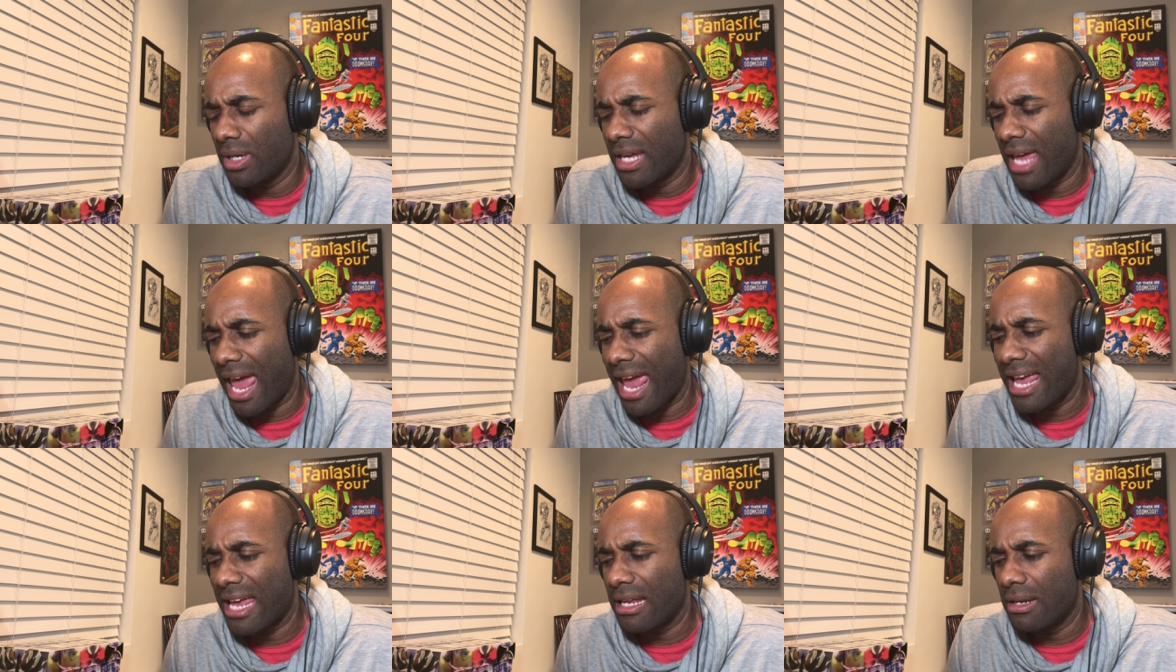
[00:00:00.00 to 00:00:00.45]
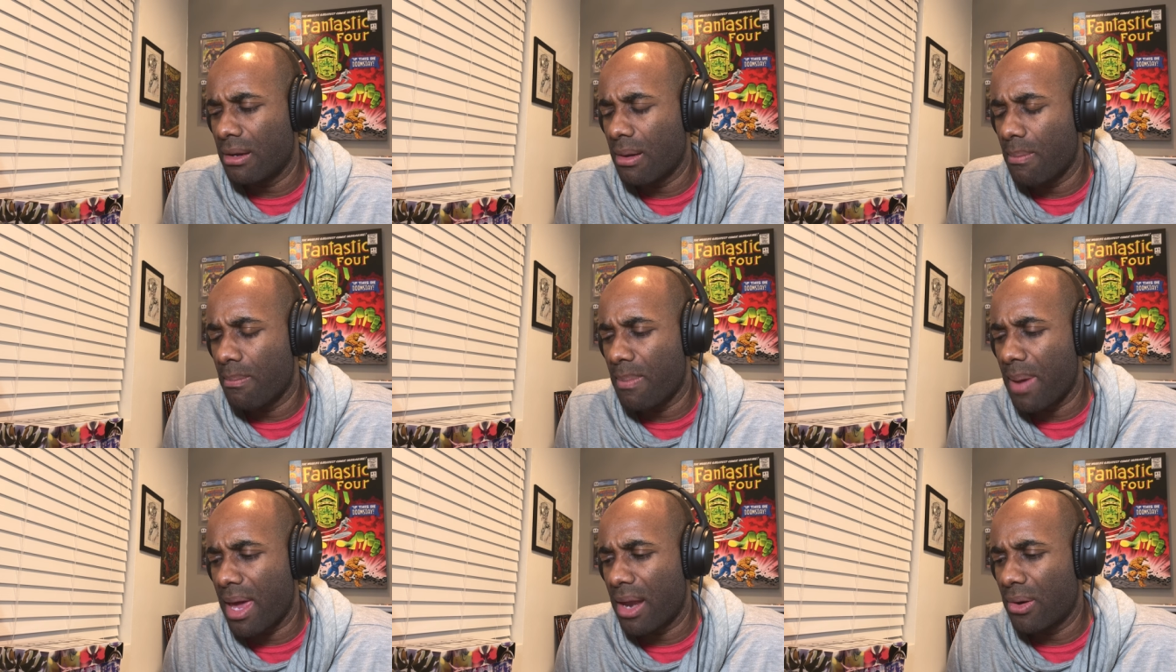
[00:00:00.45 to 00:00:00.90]

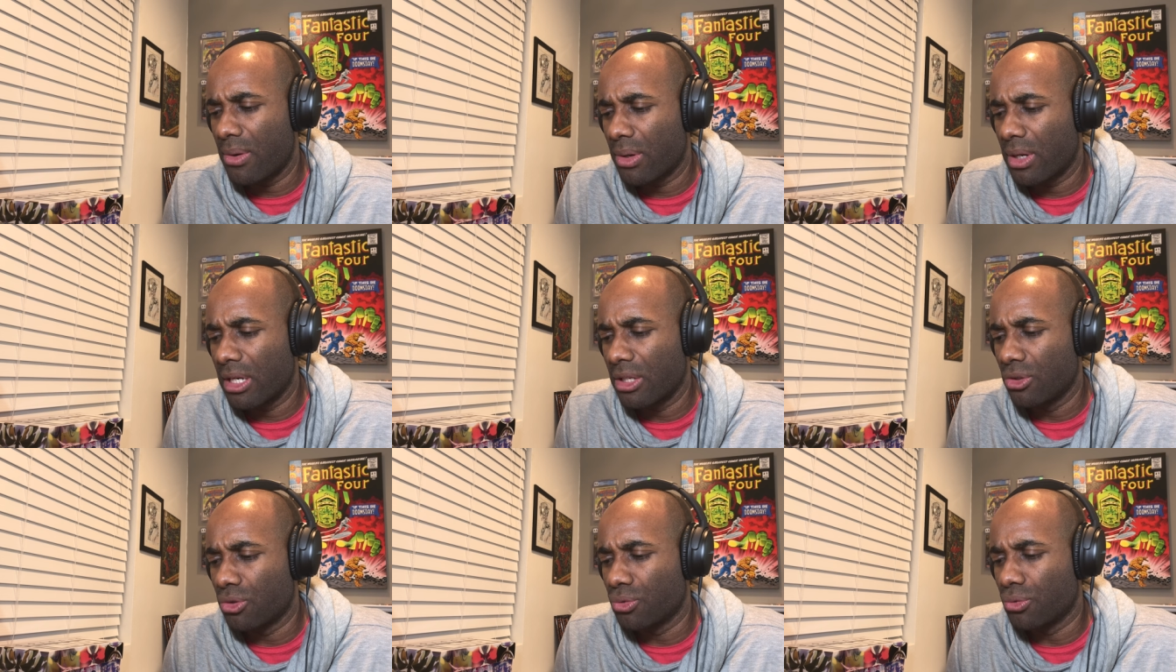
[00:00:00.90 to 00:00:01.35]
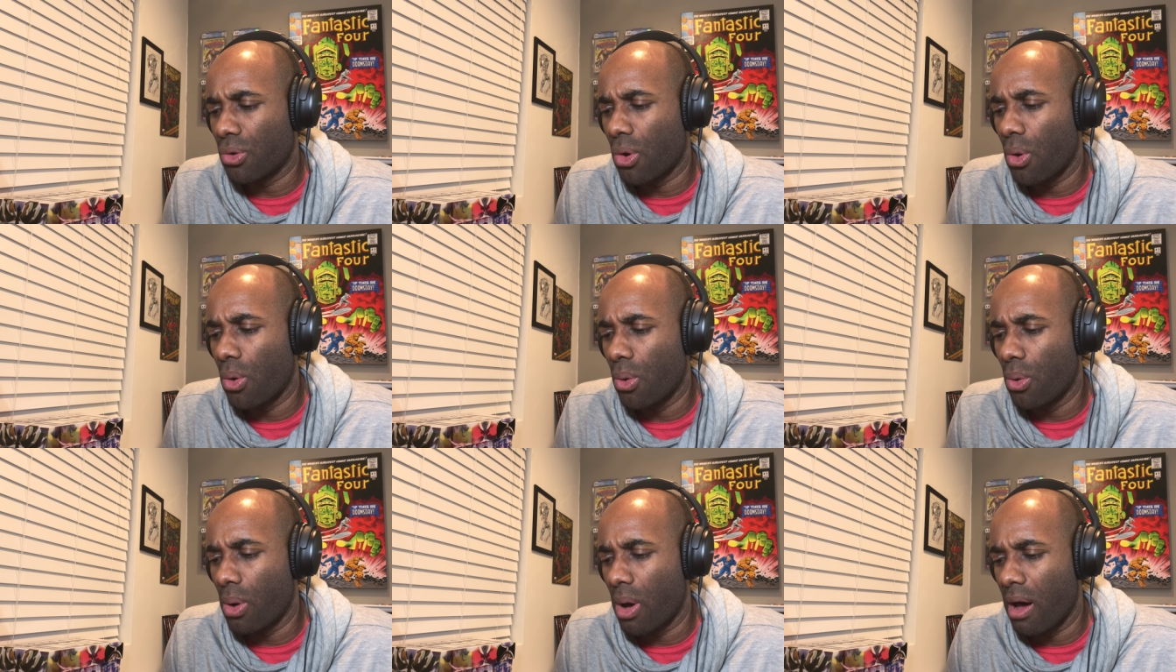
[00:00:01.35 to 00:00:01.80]
gain better
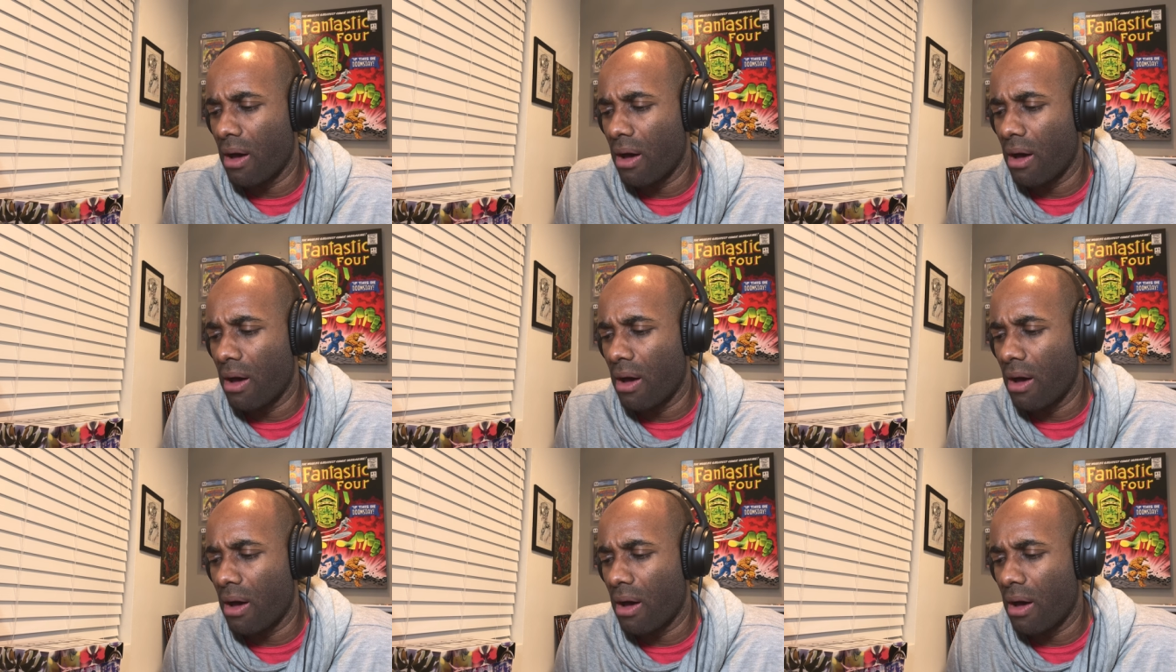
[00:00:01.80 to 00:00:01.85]
control